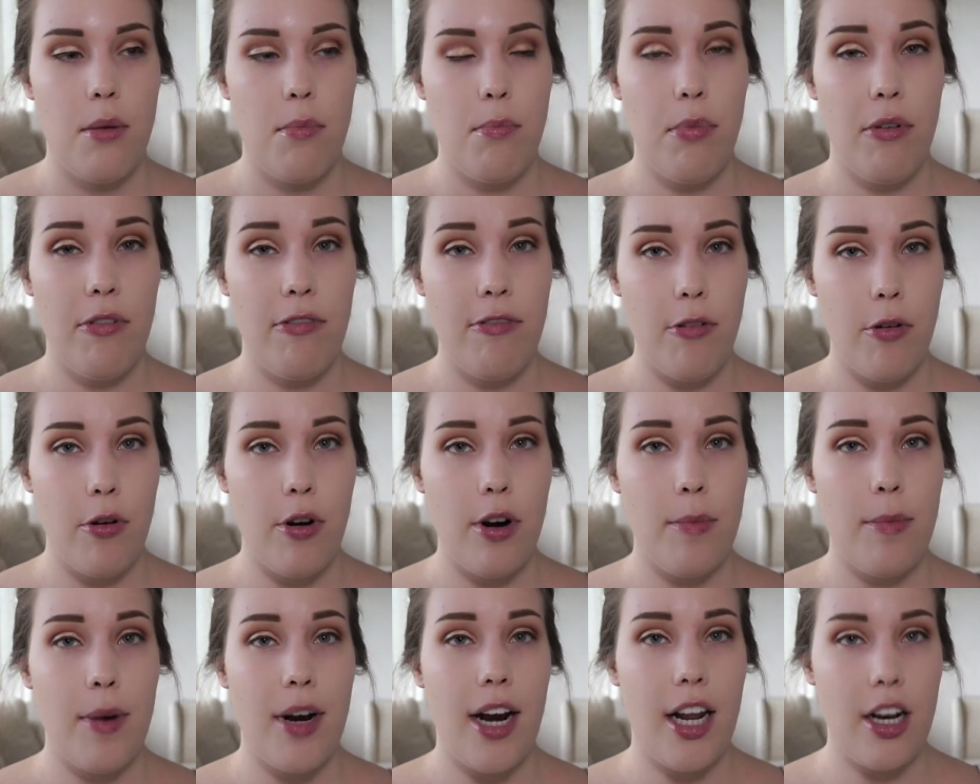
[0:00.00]

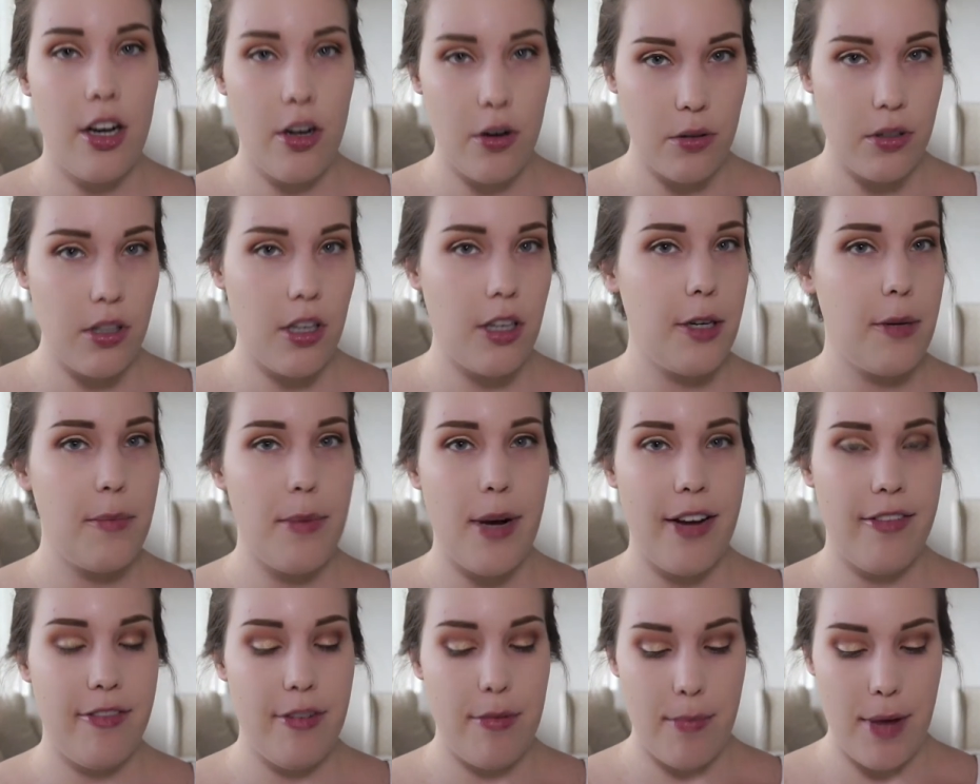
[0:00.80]
before, but I no longer
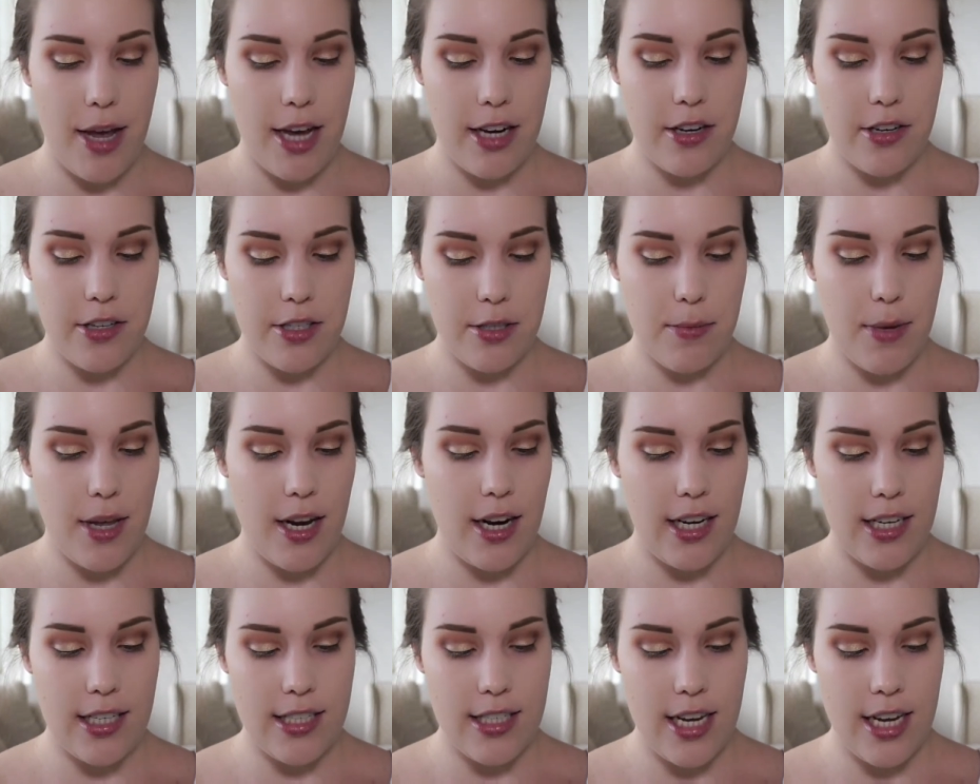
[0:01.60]
buy from MAC
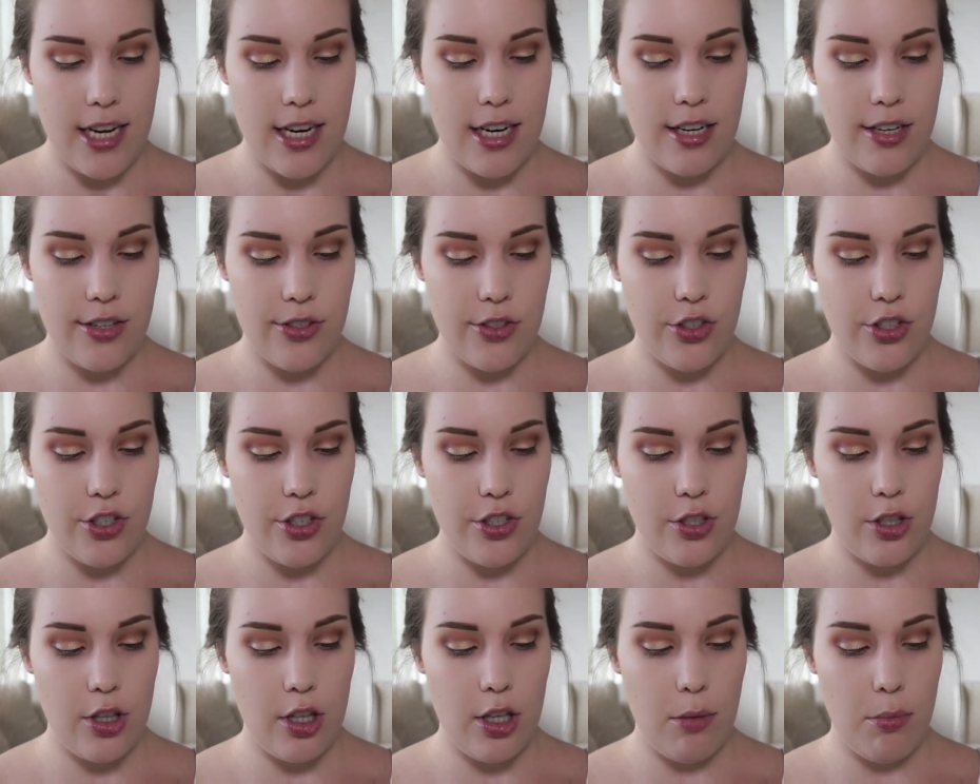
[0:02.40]
Cosmetics, and it is
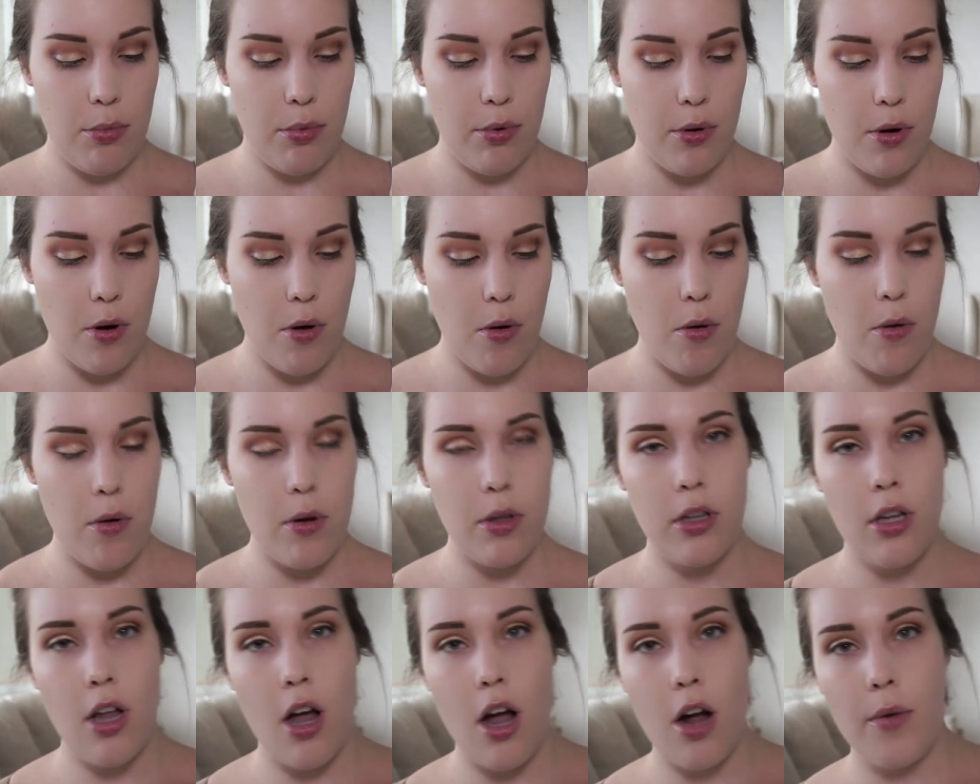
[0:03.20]
just the Pro
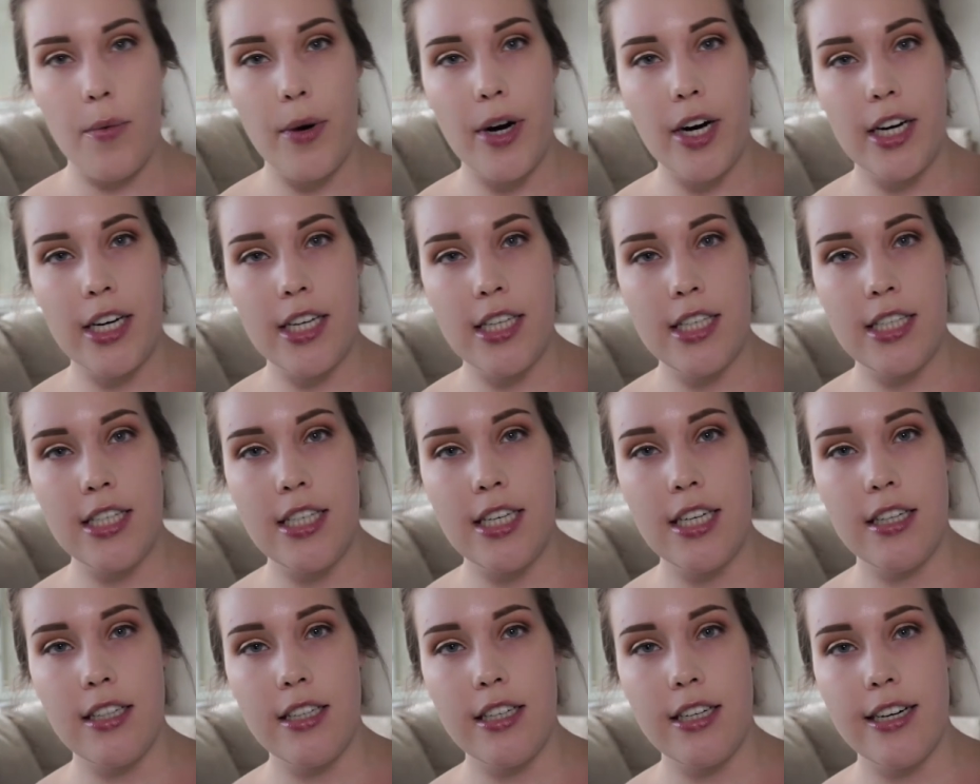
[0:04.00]
Longwear
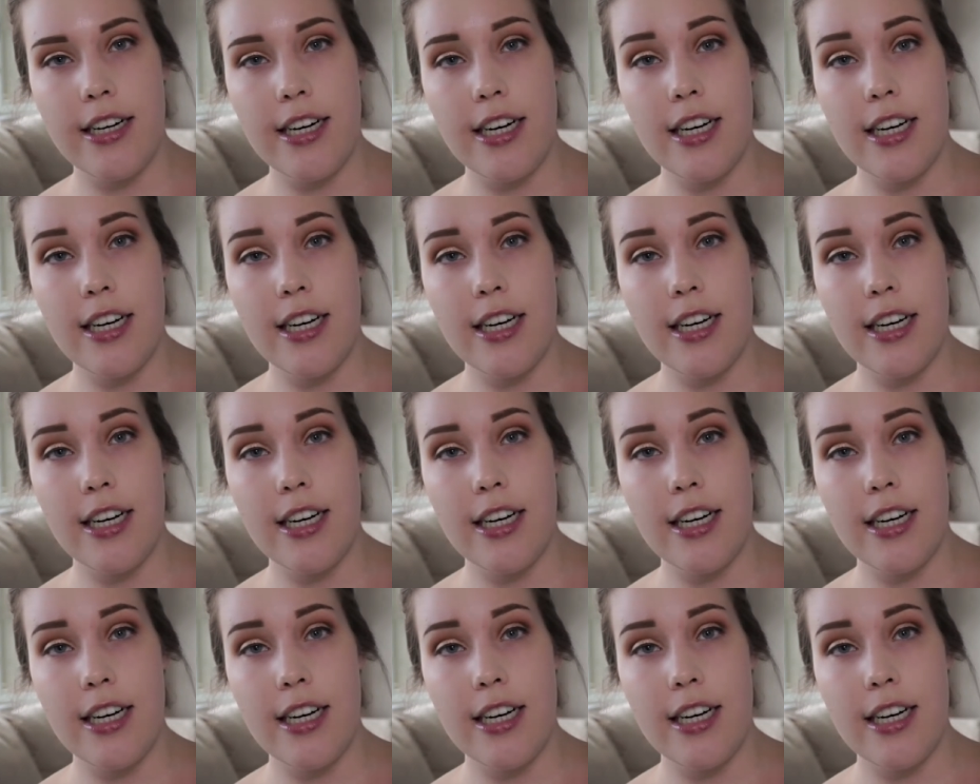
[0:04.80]
Concealer.